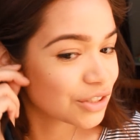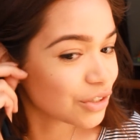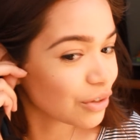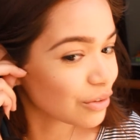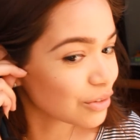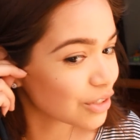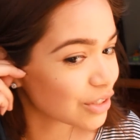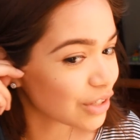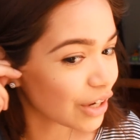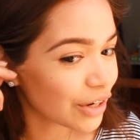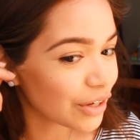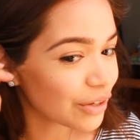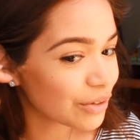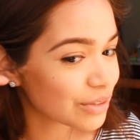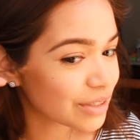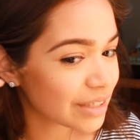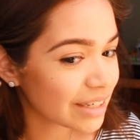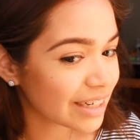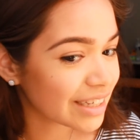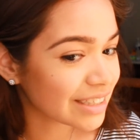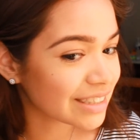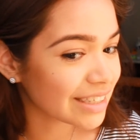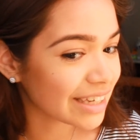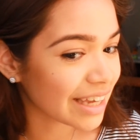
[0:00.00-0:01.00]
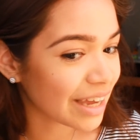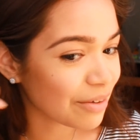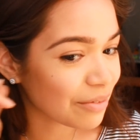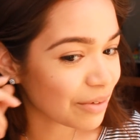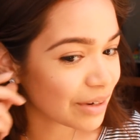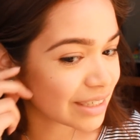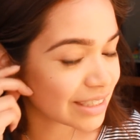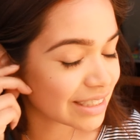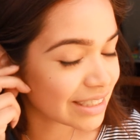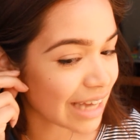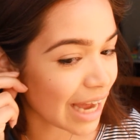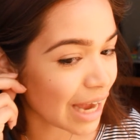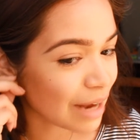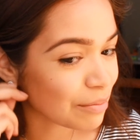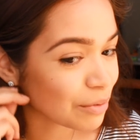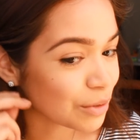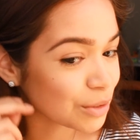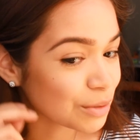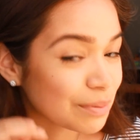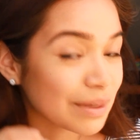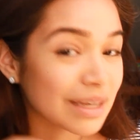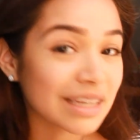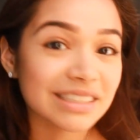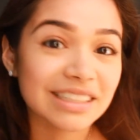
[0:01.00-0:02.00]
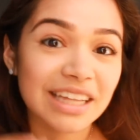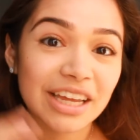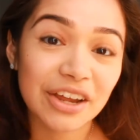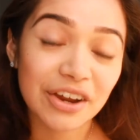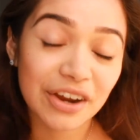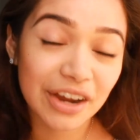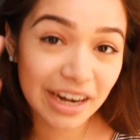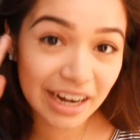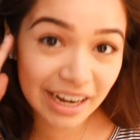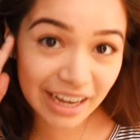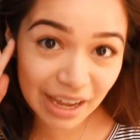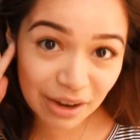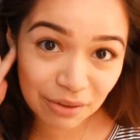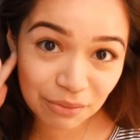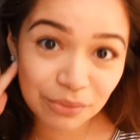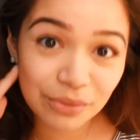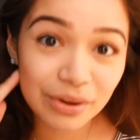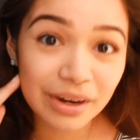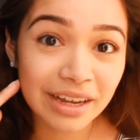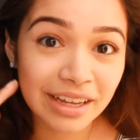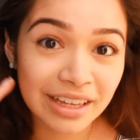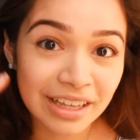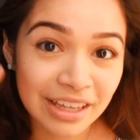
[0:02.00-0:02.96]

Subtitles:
Don't start using it to get rid of sideburns, because then you're gonna get